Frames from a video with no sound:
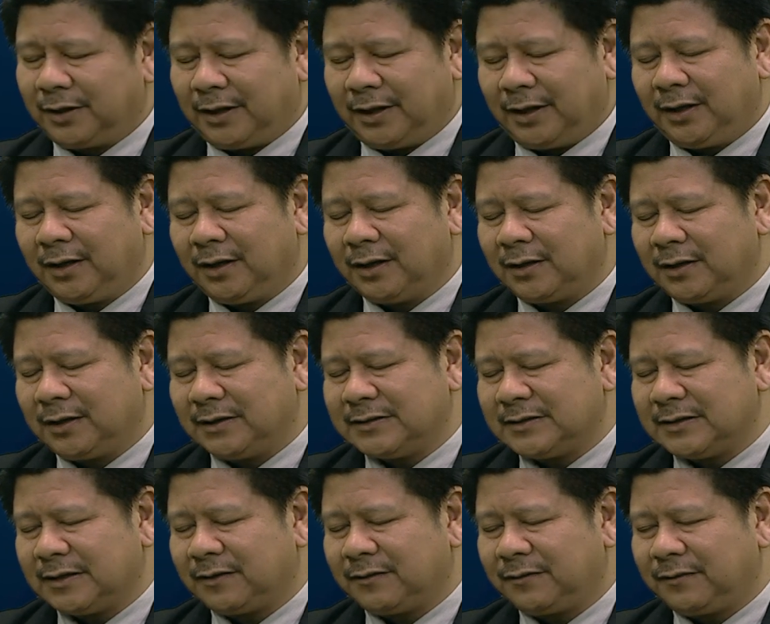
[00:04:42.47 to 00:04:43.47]
okay,
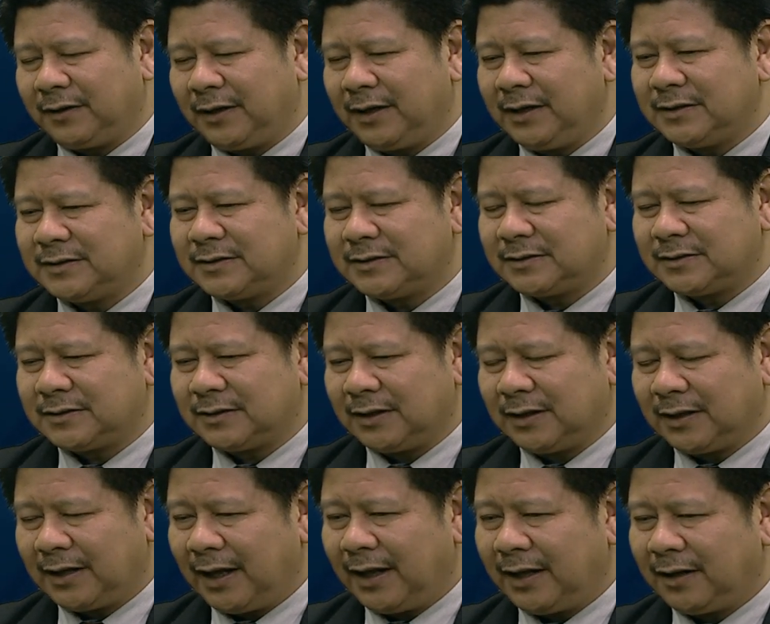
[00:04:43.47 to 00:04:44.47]
itself, it's
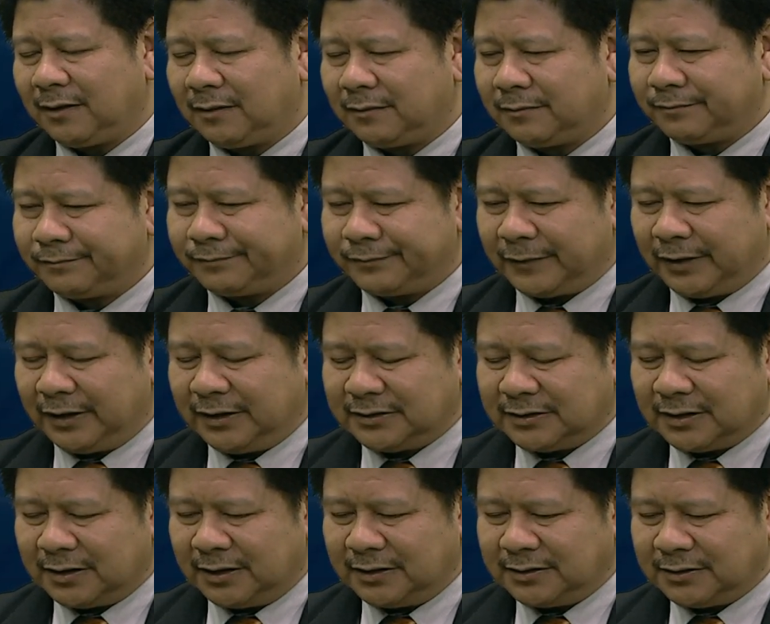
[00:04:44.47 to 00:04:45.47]
again,
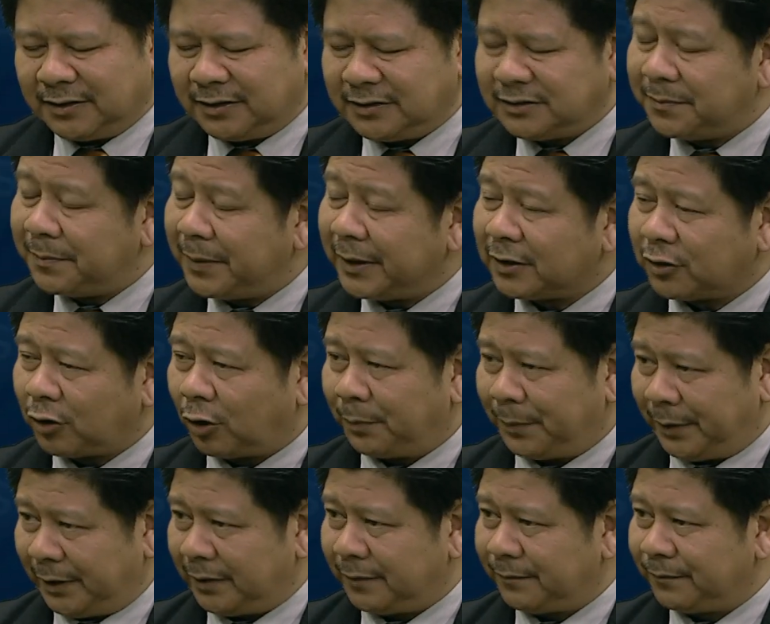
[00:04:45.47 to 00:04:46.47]
it's a big
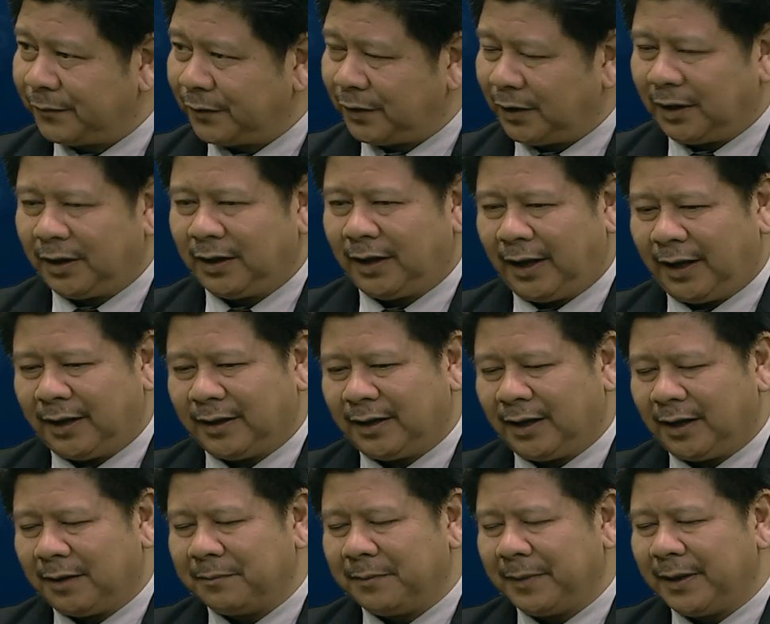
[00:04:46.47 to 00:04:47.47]
topic, okay,
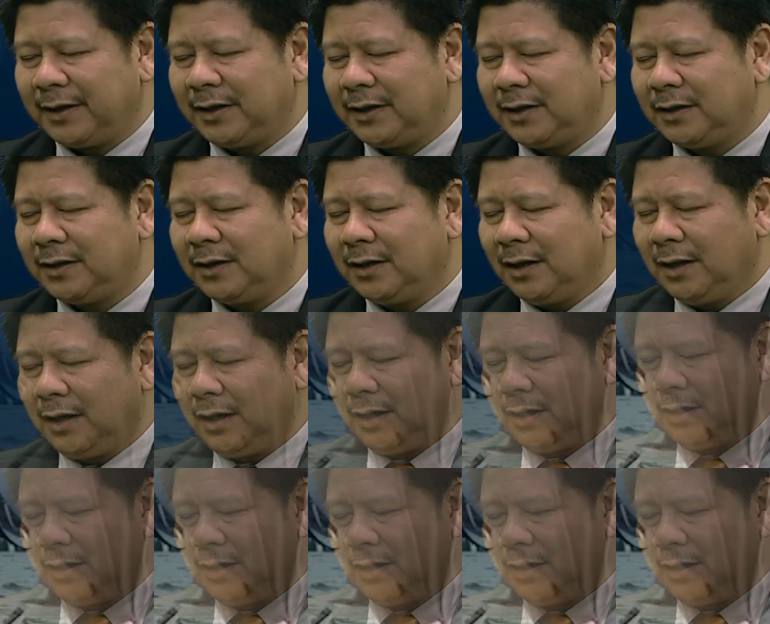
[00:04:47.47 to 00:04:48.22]
and there are many